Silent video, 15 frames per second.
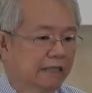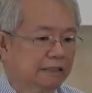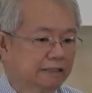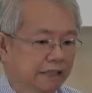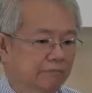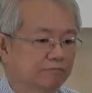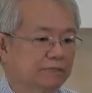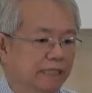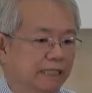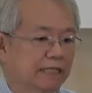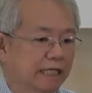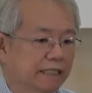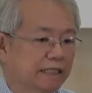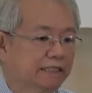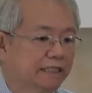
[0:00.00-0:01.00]
something
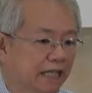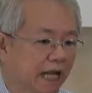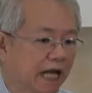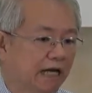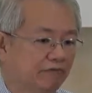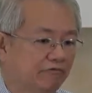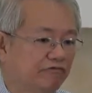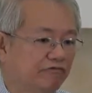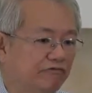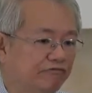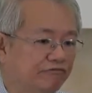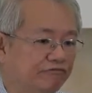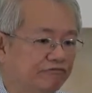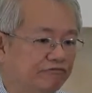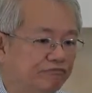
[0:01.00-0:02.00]
that is life
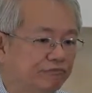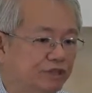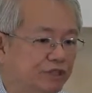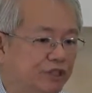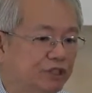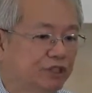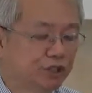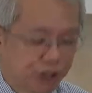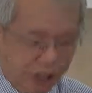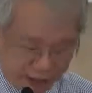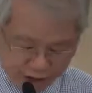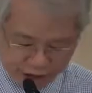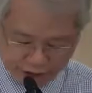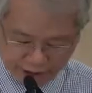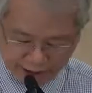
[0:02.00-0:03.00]

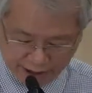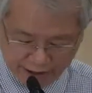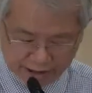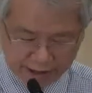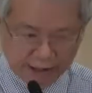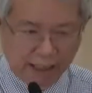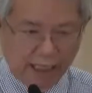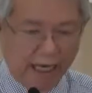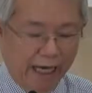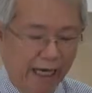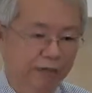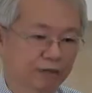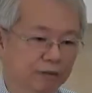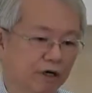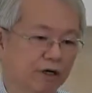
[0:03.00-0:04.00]
changing
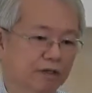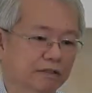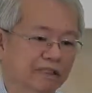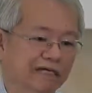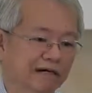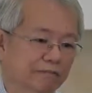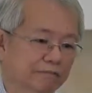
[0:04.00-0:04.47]
and not